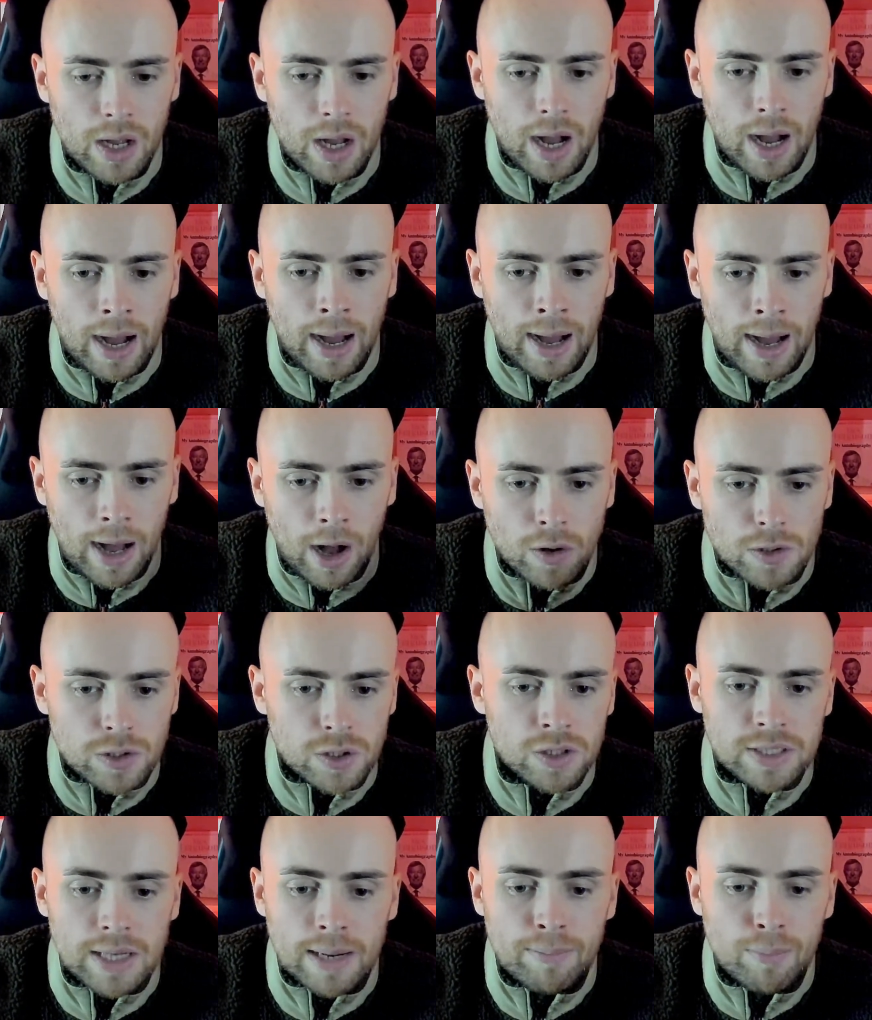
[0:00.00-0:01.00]
Oscar
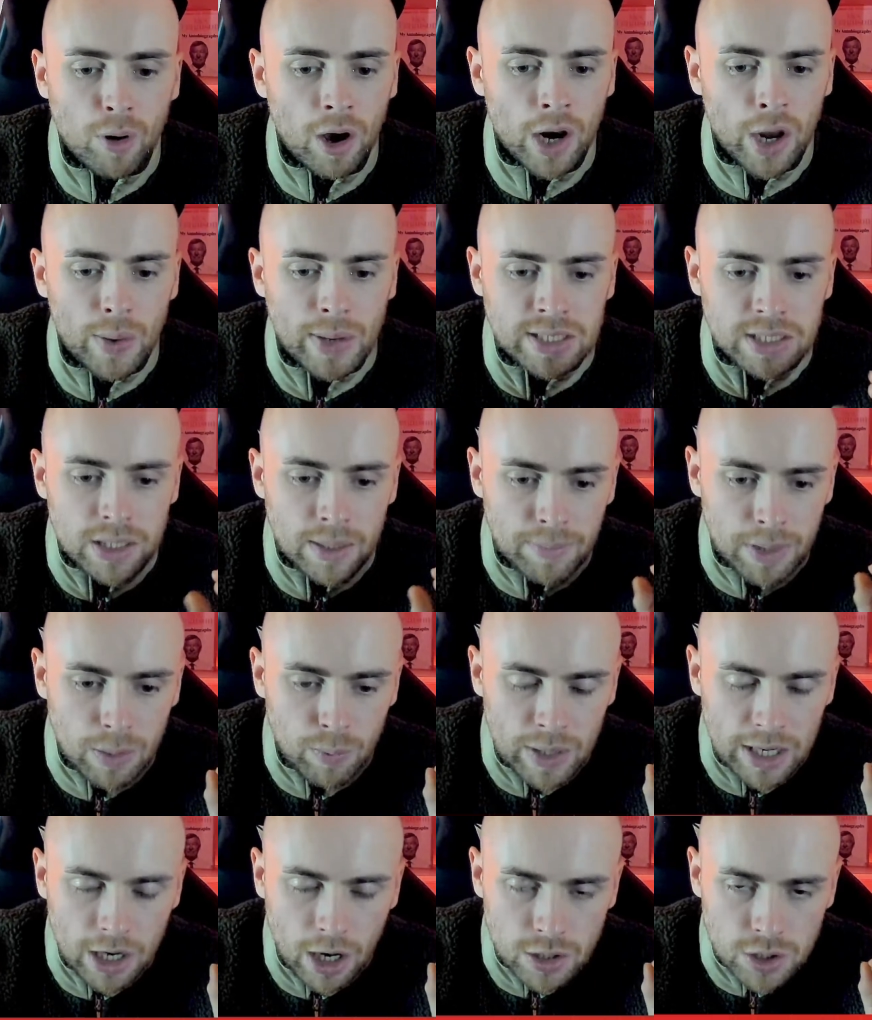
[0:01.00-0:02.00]
Zambrano is somebody
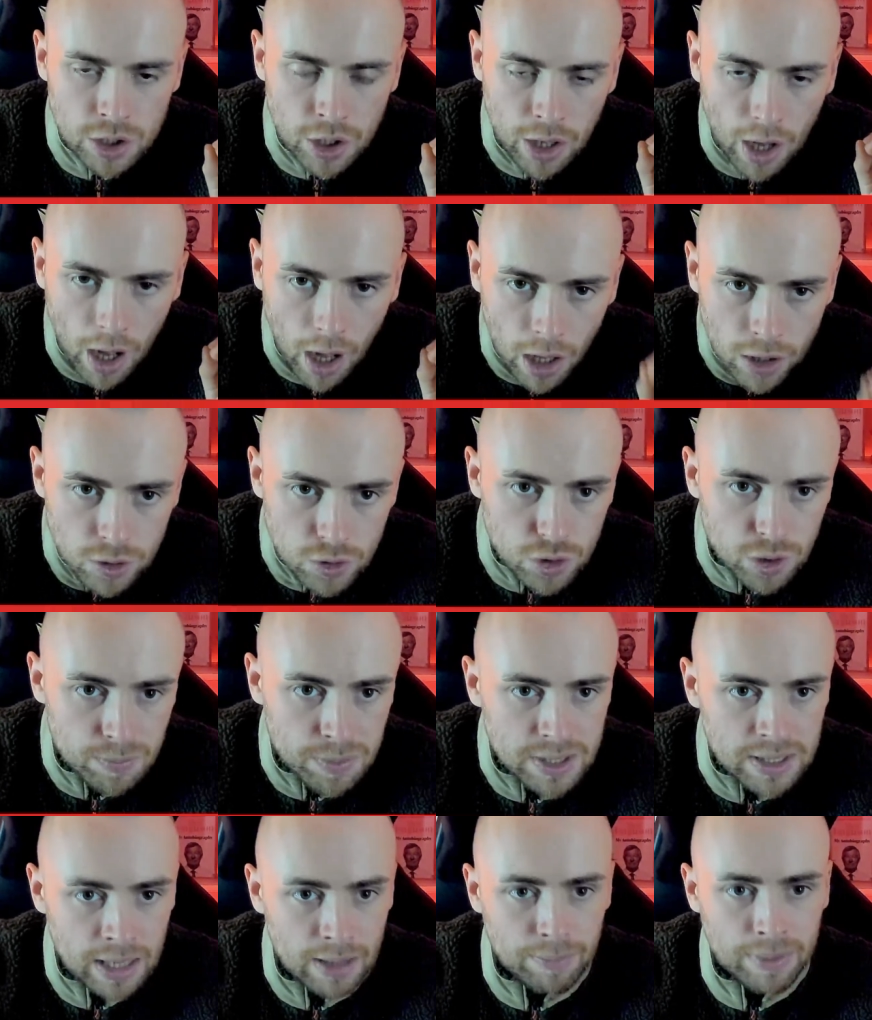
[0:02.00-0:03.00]
we should
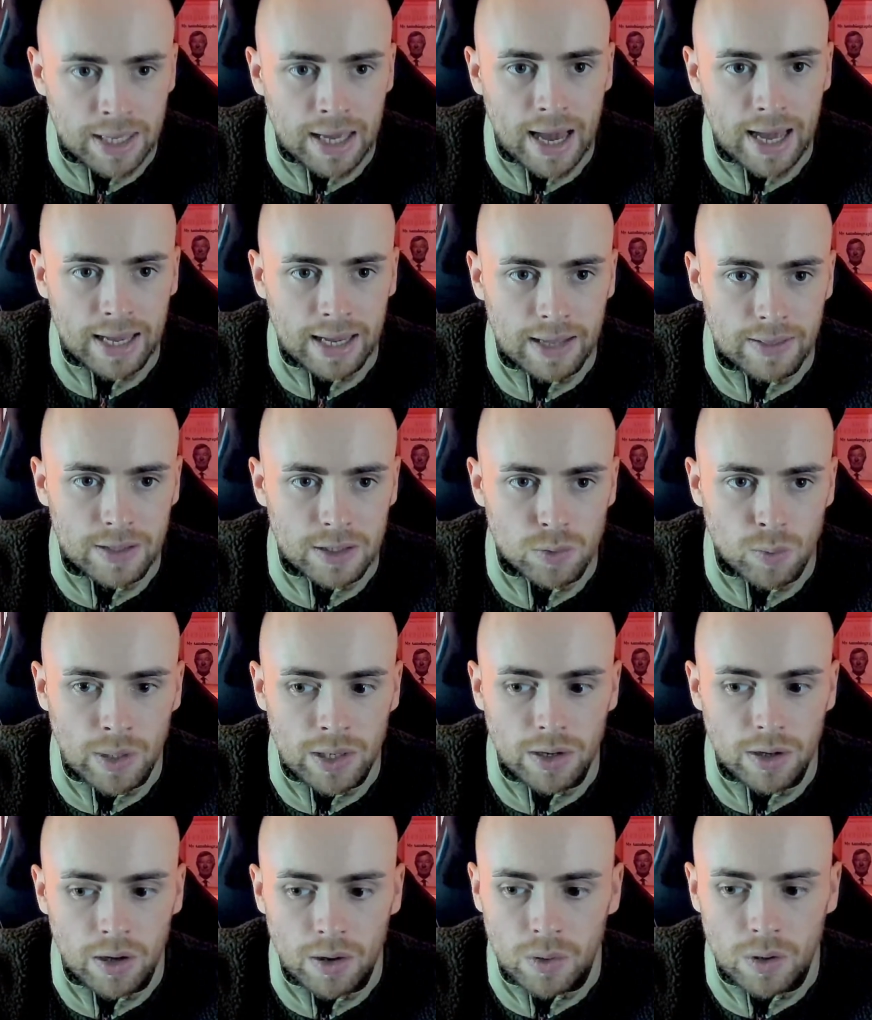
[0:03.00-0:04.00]
100% be getting in this
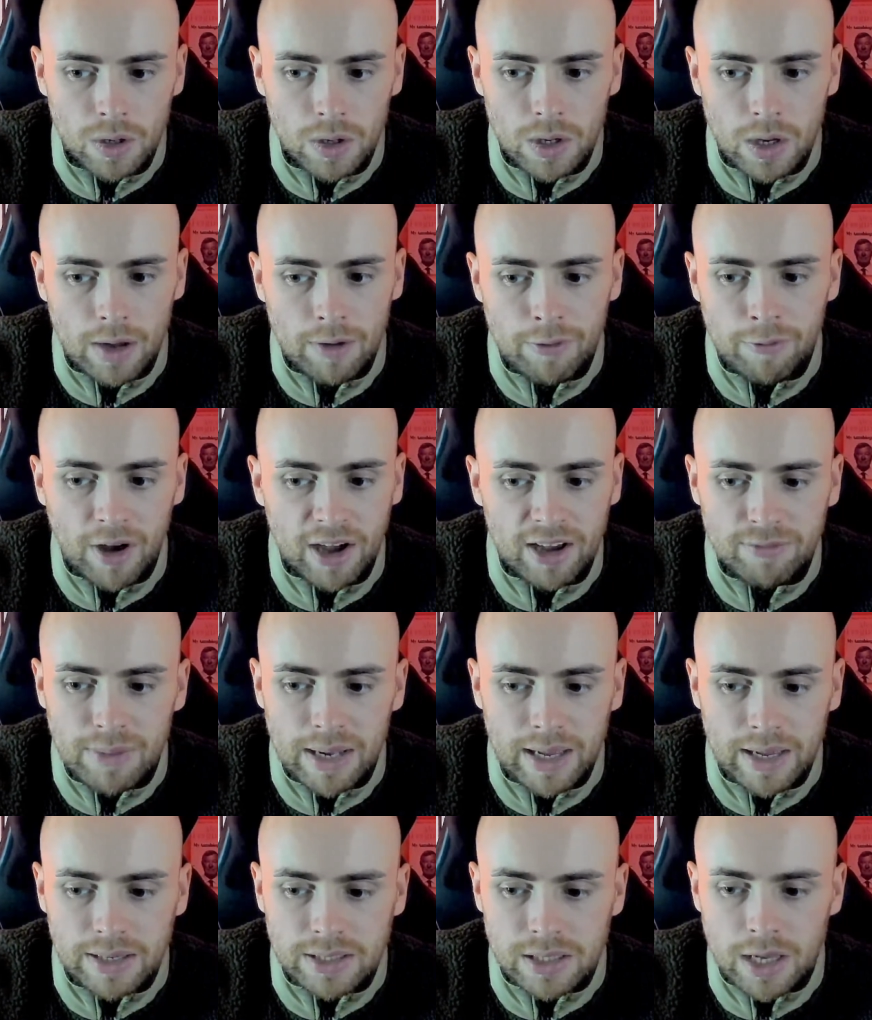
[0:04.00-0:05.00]
window. 5
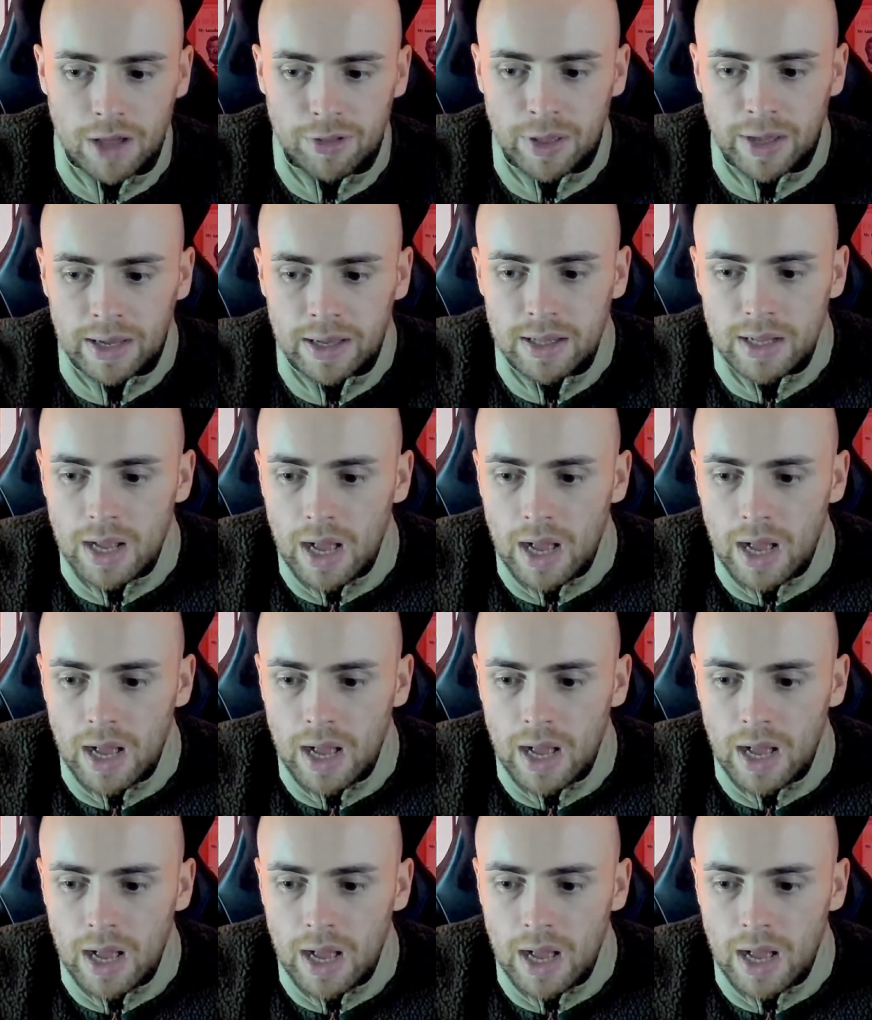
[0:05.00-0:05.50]
million is nothing.